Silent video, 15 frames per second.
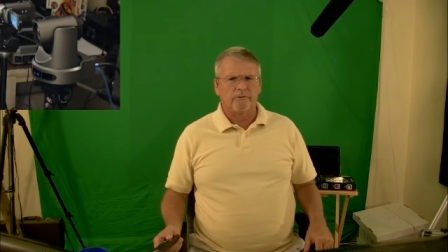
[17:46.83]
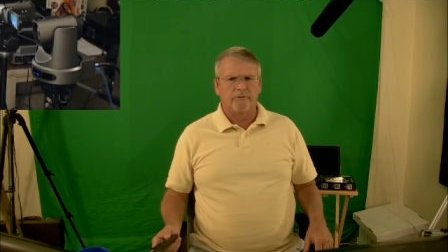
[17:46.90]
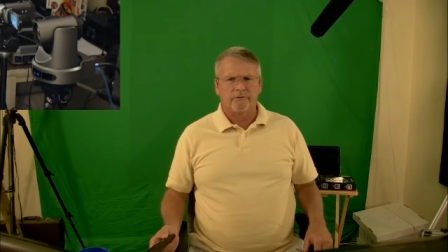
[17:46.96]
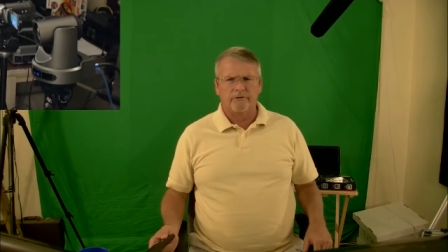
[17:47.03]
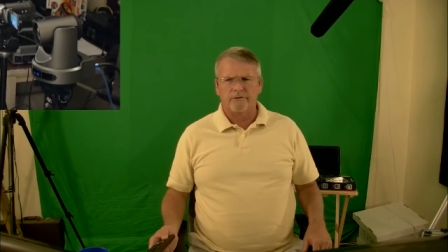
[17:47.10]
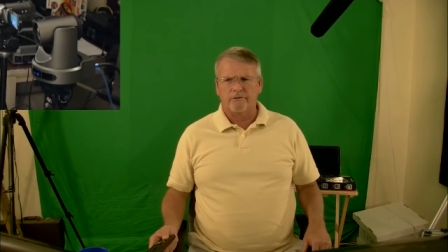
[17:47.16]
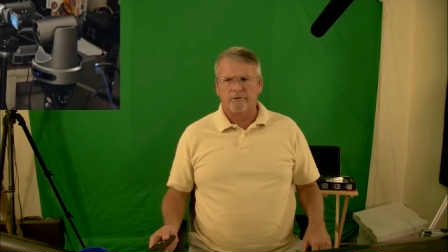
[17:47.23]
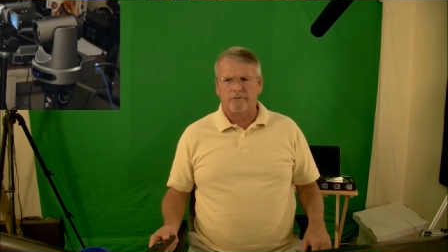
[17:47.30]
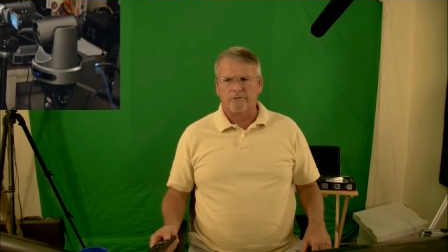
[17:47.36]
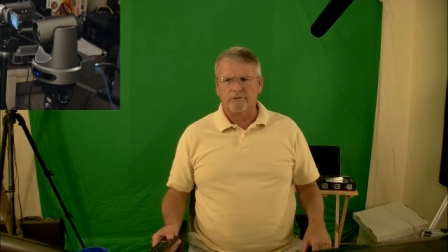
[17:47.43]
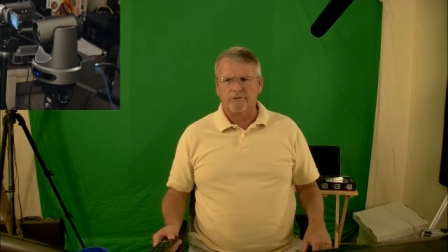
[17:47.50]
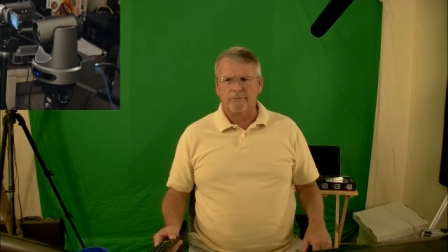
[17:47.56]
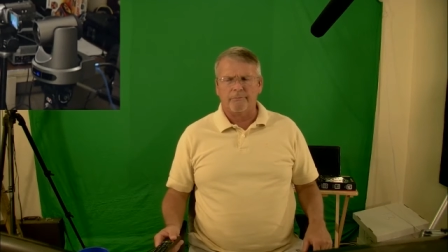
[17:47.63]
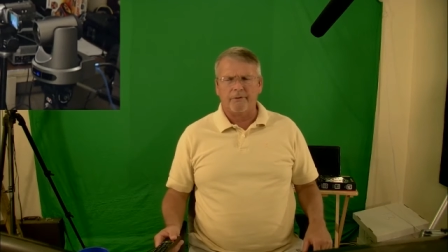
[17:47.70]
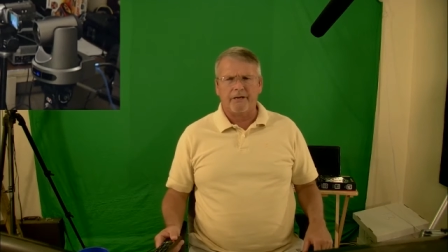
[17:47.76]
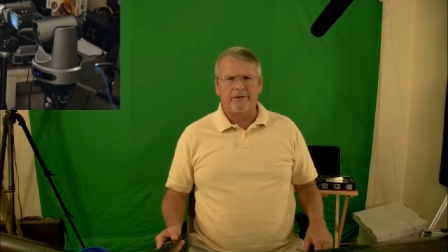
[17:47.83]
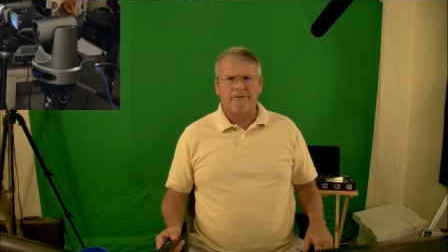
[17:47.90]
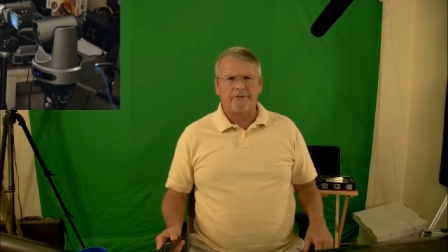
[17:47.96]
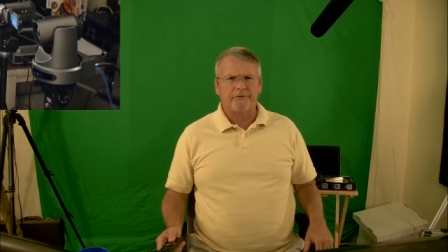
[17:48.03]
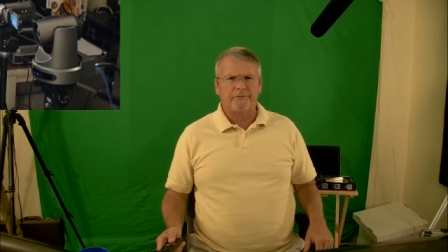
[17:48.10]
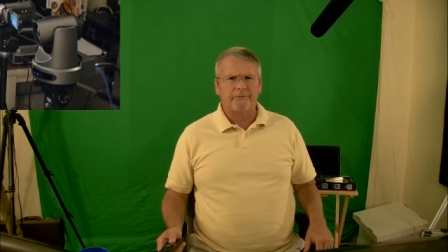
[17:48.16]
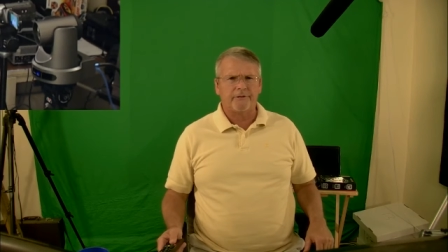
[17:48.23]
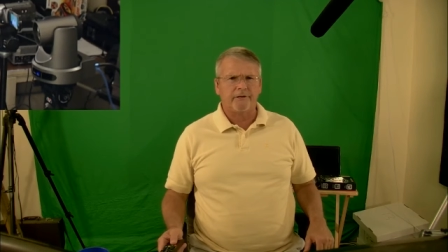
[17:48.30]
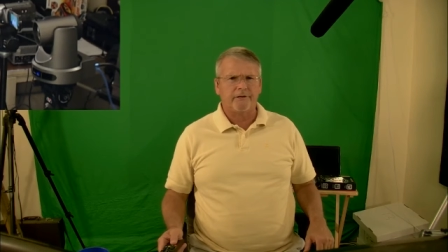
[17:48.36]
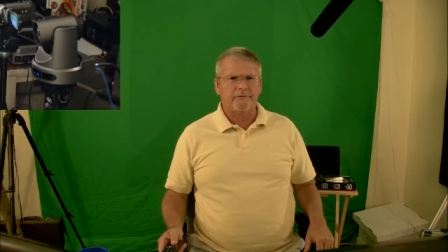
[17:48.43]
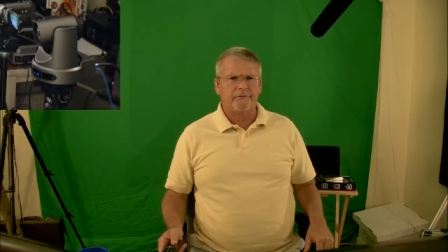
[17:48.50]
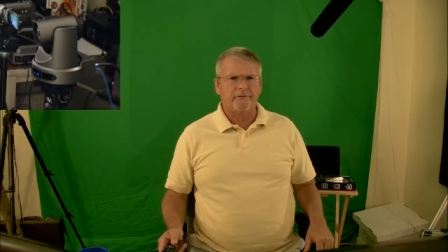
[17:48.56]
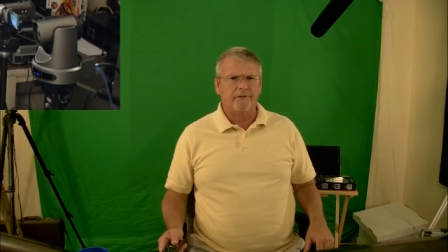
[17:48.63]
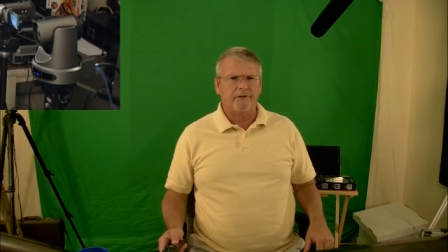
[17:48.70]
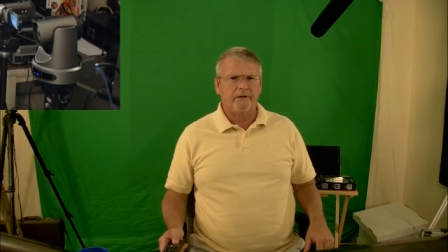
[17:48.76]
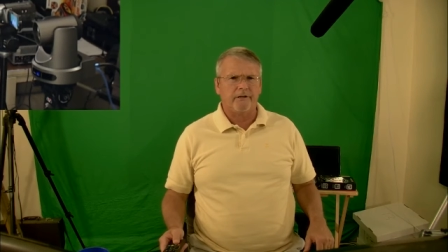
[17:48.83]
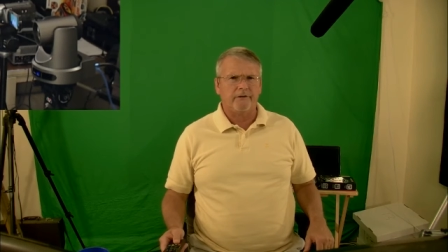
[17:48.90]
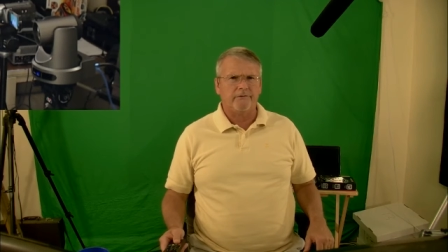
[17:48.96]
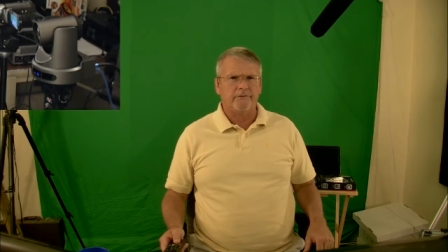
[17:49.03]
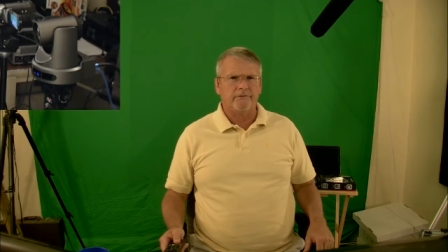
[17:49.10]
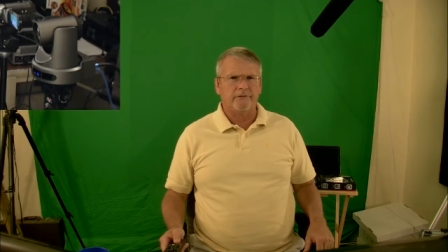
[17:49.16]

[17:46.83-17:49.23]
The controller's about $300.